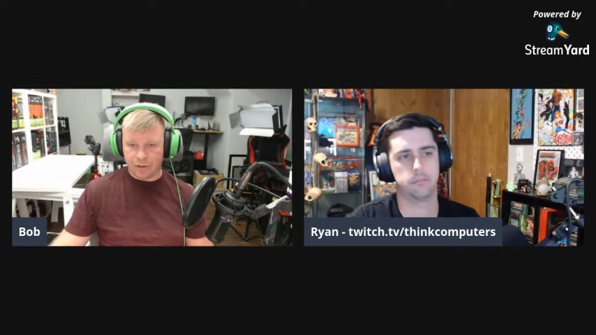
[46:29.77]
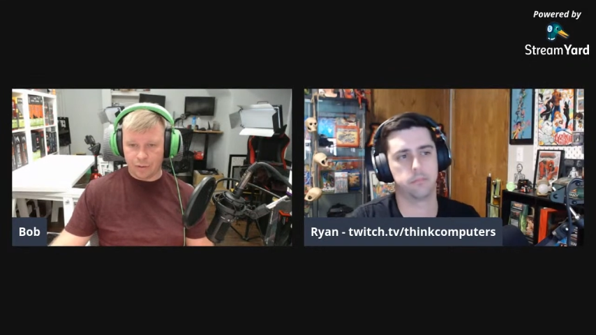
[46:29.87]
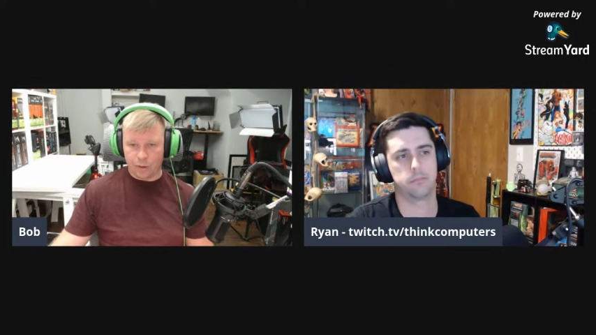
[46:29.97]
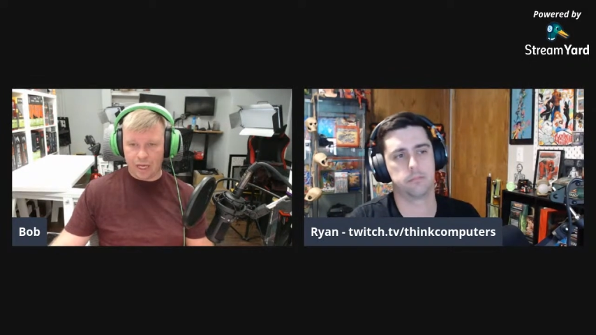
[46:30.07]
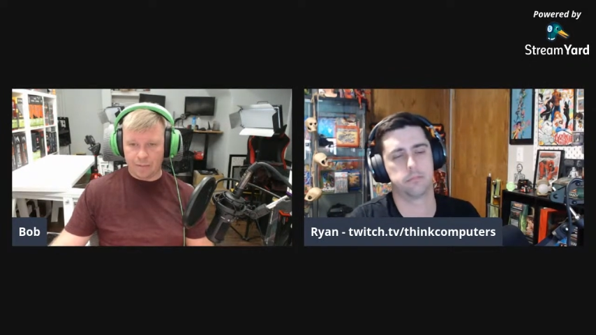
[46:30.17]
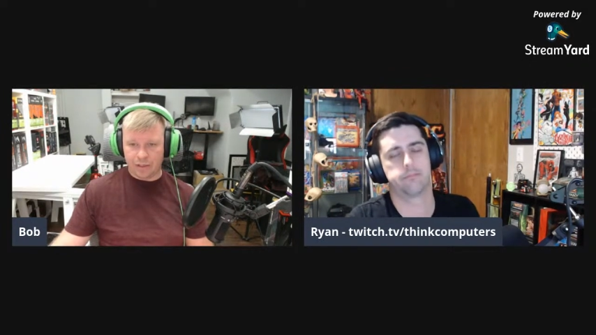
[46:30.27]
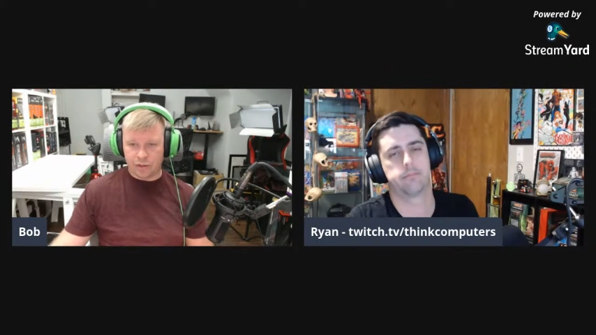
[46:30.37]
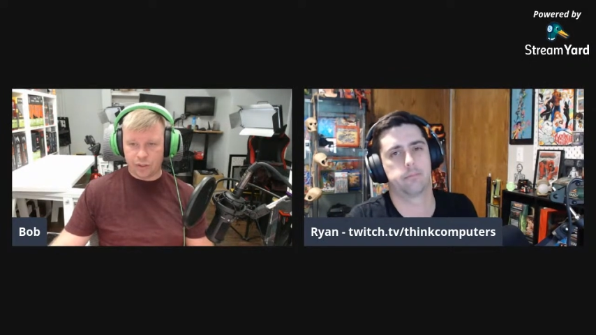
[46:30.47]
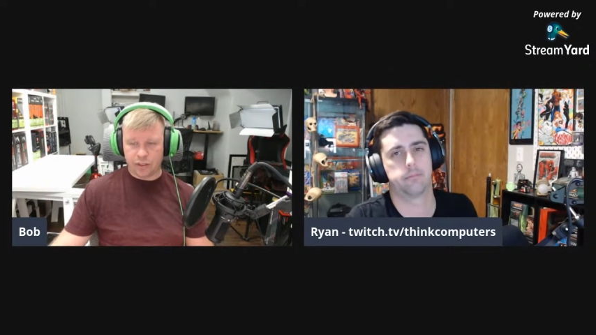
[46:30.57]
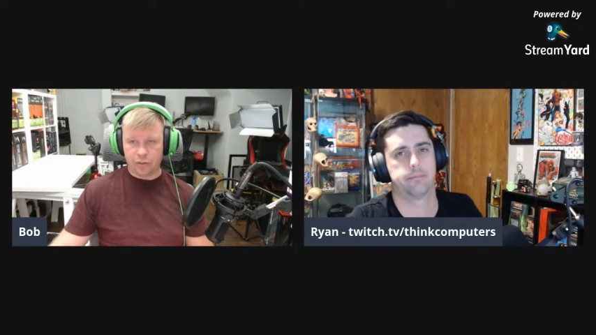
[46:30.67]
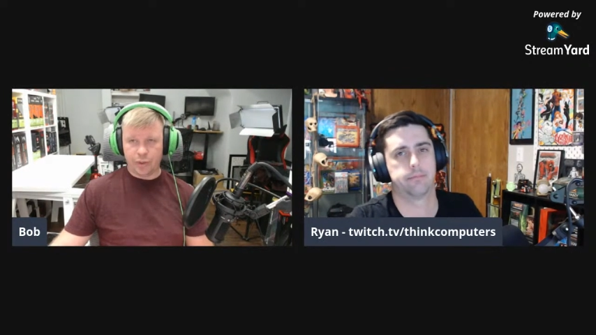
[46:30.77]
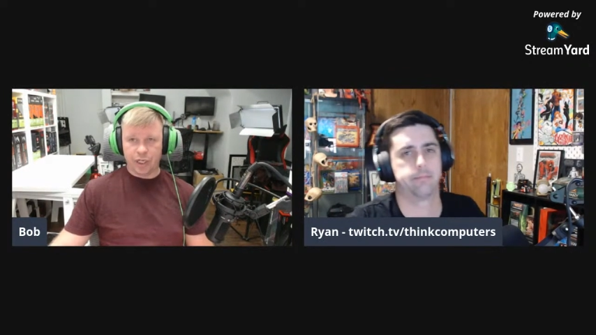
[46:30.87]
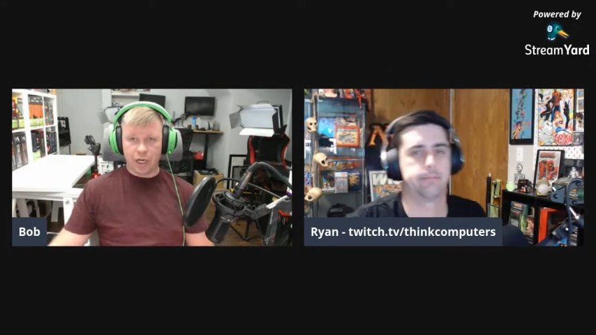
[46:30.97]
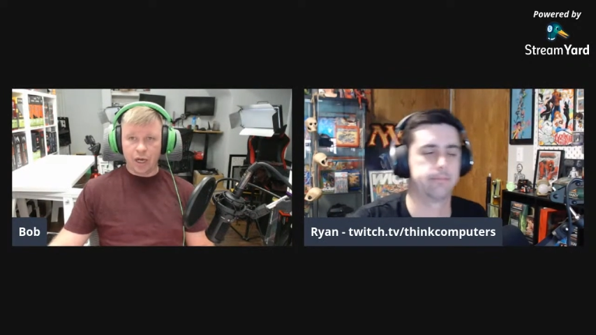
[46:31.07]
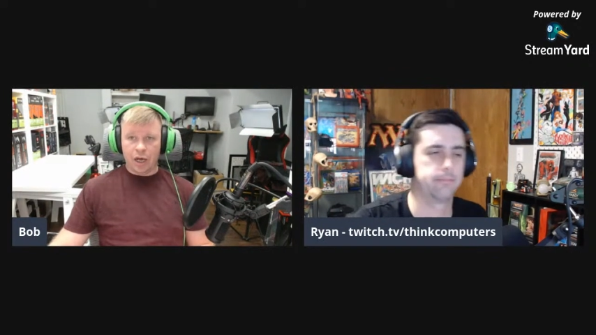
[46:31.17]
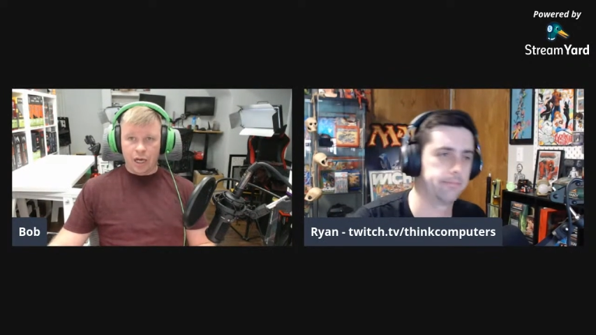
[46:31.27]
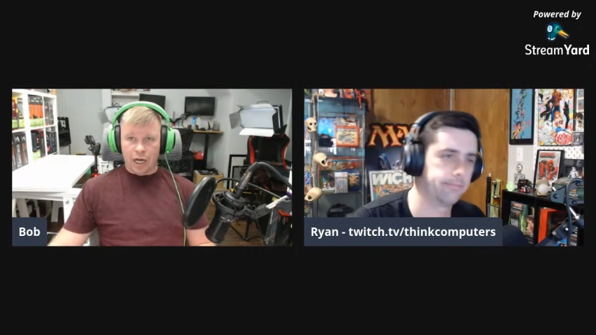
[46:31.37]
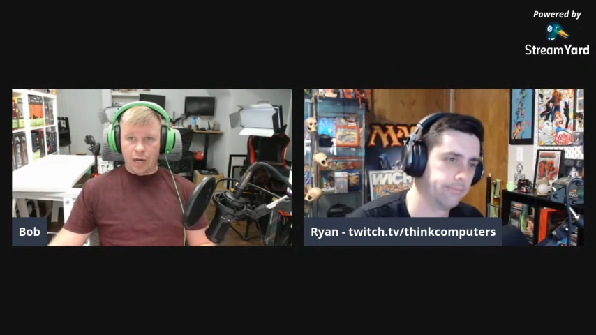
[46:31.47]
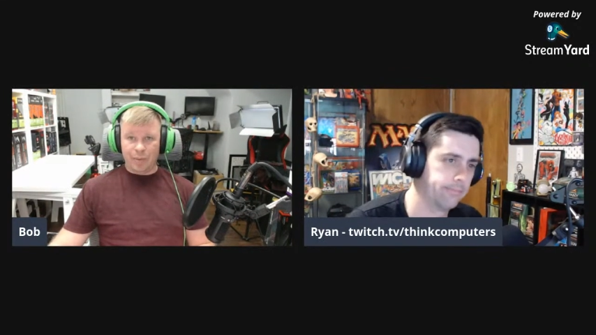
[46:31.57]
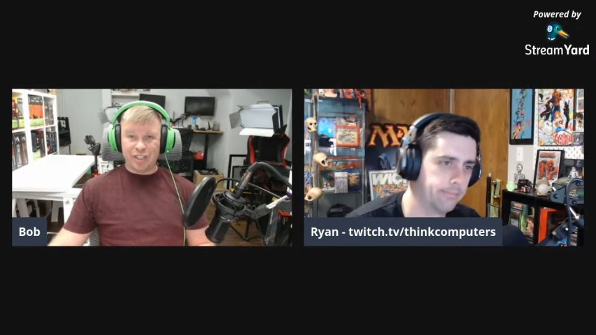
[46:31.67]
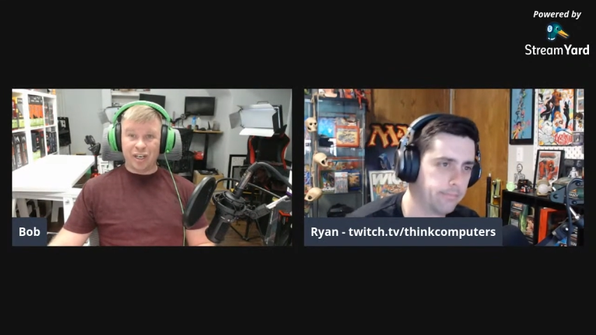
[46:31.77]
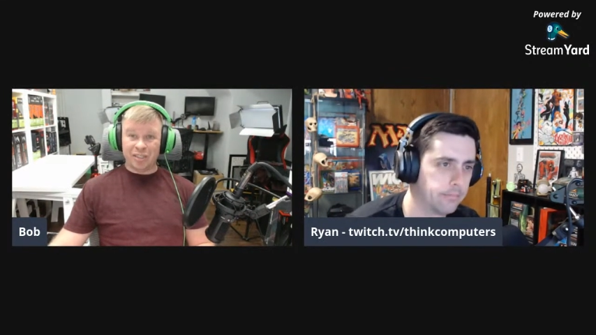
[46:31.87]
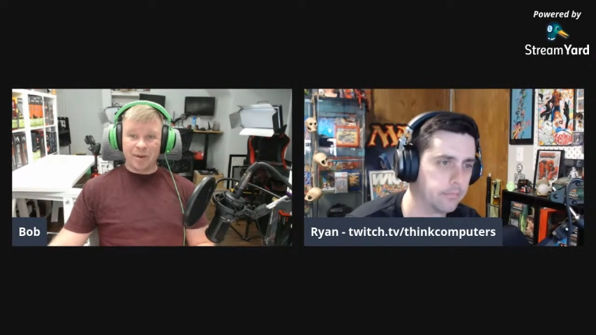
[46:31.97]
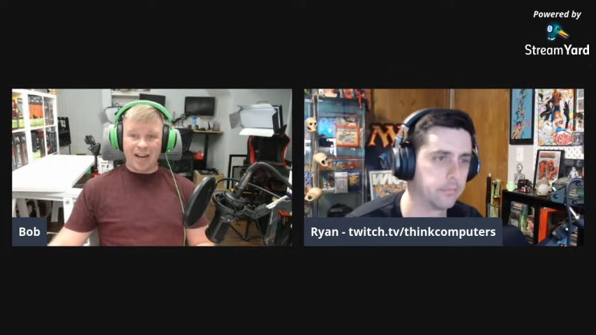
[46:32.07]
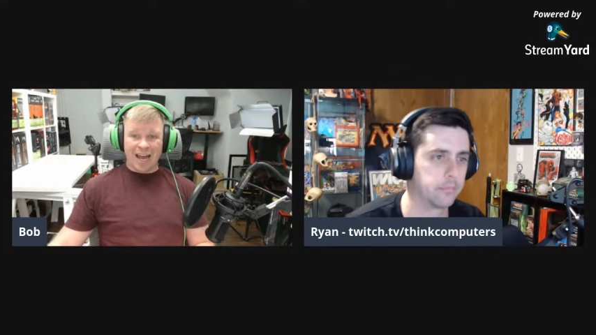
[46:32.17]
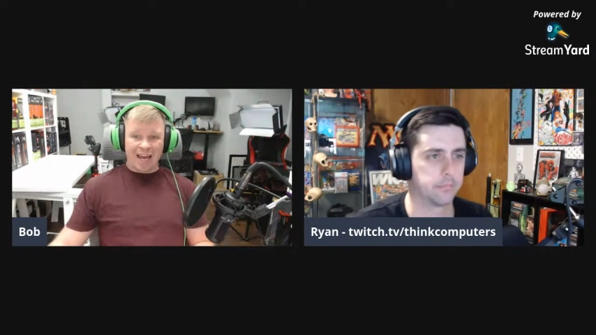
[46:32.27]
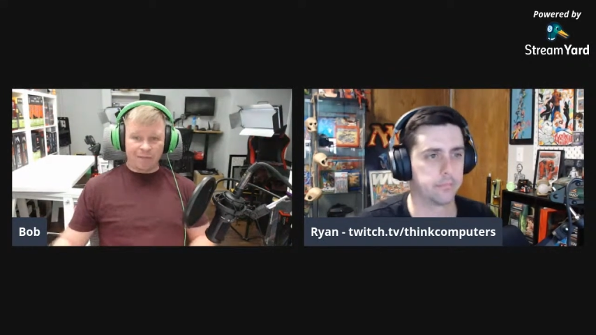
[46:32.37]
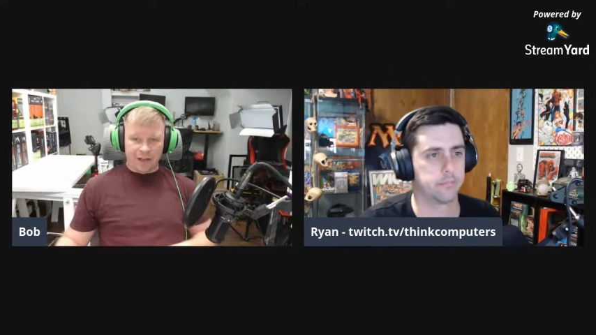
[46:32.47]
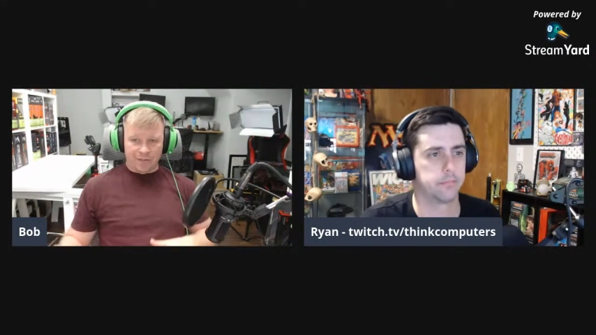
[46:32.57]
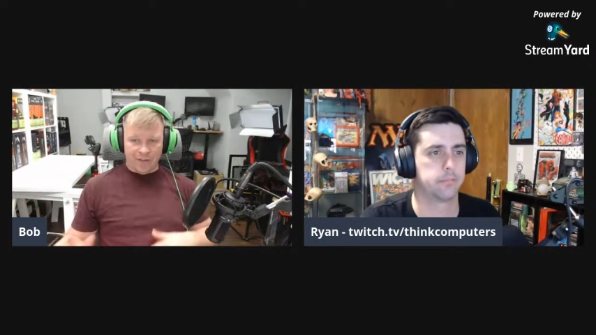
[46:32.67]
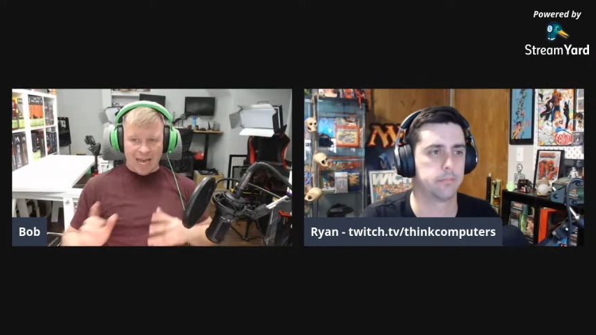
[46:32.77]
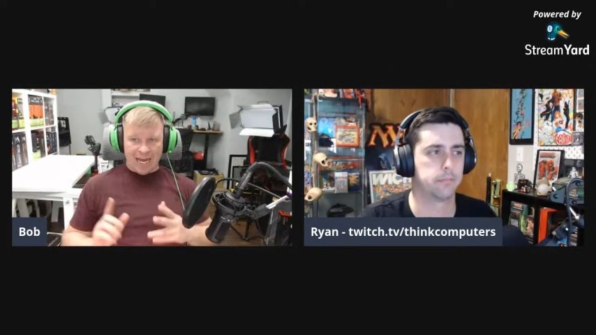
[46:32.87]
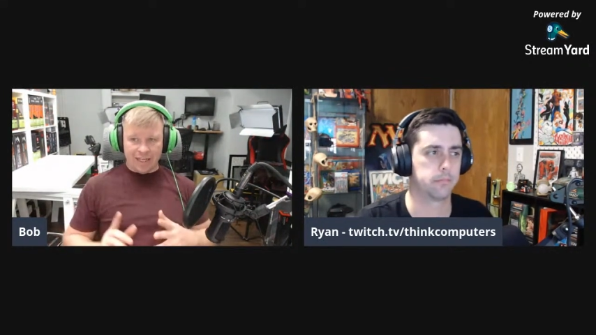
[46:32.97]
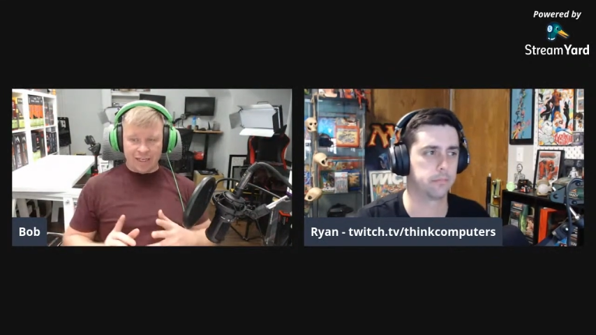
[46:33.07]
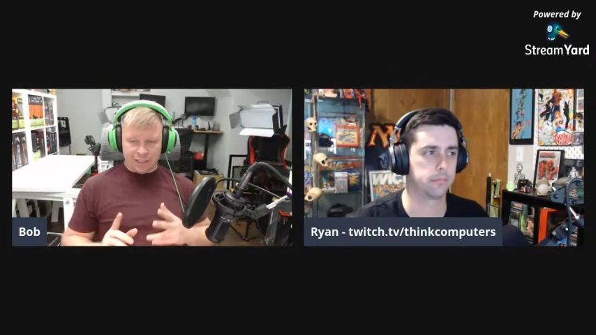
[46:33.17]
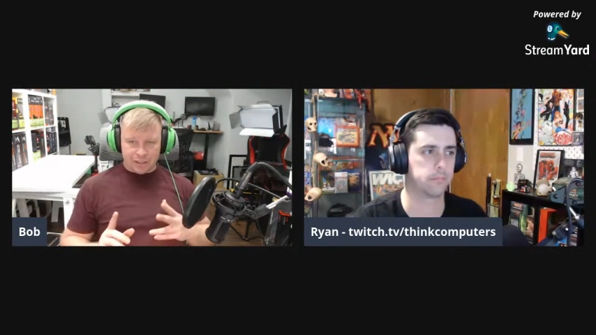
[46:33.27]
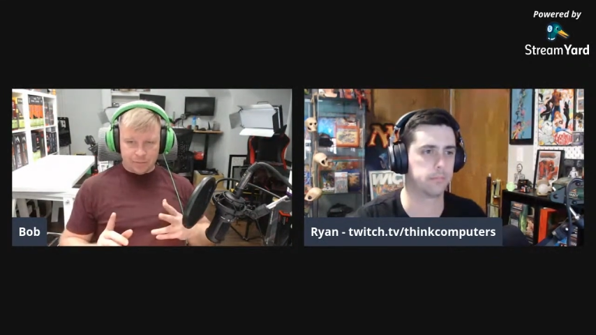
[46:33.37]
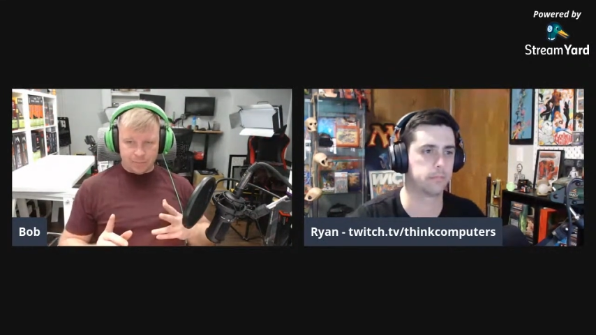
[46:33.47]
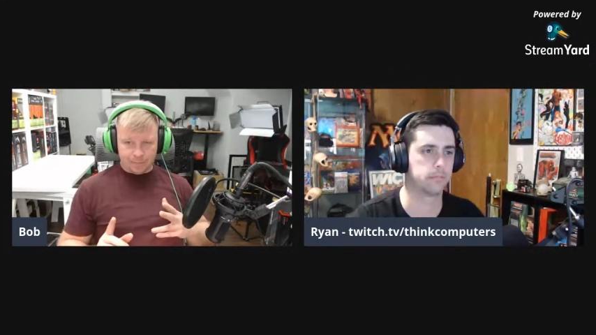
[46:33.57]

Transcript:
Speaker 1: We have 3 gaming stories this week. We talked about Half-Life Alyx